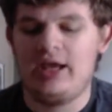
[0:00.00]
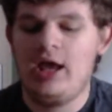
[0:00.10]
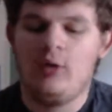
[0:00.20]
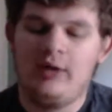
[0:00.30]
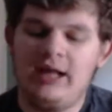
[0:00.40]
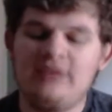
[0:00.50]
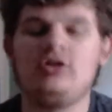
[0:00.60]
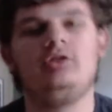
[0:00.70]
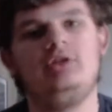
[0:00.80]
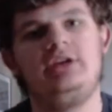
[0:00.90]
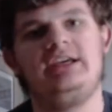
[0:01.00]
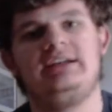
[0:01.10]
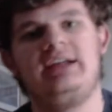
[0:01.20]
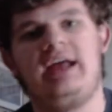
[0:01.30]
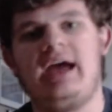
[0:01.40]
When I start looking
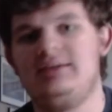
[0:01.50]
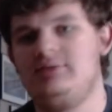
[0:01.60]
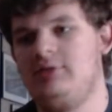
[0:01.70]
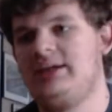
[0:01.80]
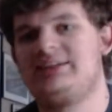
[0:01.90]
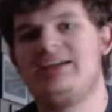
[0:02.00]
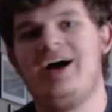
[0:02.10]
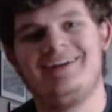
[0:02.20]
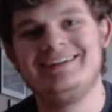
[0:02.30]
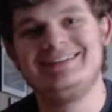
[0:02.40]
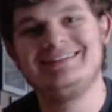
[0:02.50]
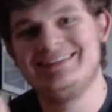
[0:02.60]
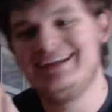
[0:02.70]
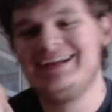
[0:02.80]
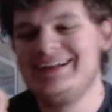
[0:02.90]
at it like a tongue,
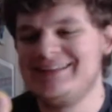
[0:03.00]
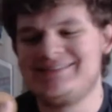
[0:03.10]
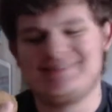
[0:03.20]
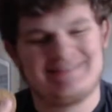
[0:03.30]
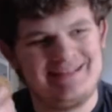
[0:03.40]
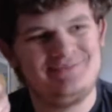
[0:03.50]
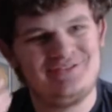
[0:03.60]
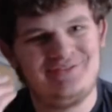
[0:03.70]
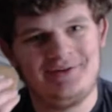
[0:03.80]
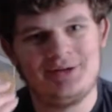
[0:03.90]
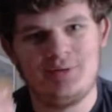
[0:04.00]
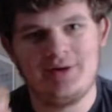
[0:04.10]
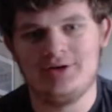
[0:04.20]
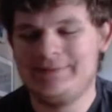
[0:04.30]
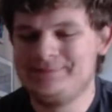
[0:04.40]
it seems very
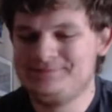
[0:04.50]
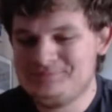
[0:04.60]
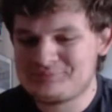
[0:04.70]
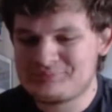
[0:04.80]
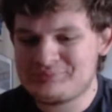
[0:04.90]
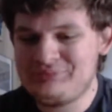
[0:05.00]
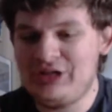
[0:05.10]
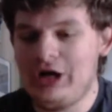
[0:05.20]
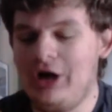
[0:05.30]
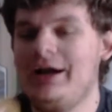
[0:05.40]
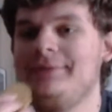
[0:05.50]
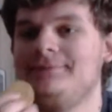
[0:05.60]
weird. All right.